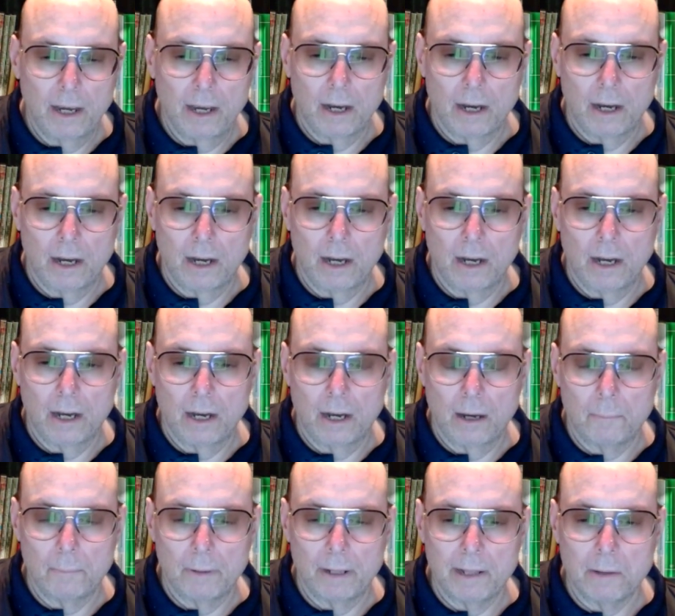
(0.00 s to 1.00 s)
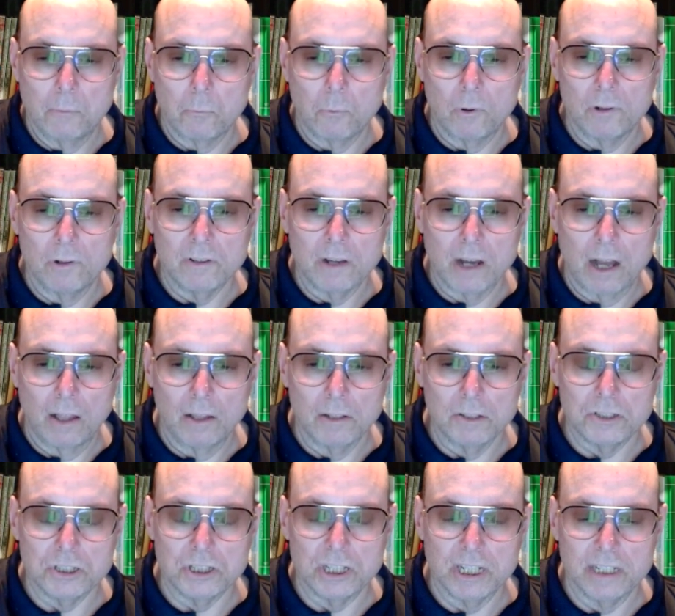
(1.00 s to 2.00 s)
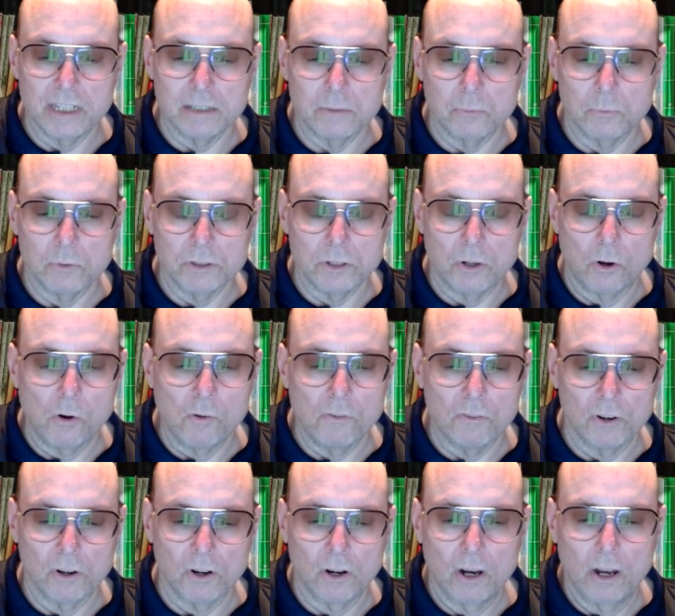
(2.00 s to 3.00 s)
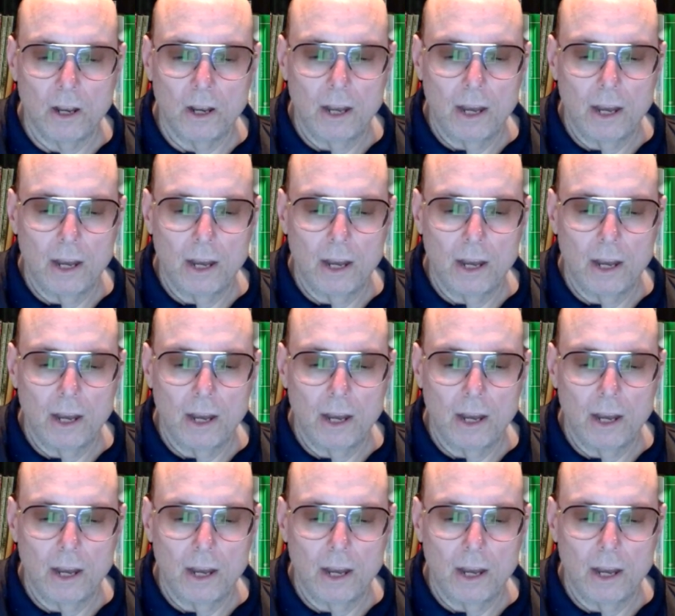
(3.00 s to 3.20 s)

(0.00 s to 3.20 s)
And then once college season was over,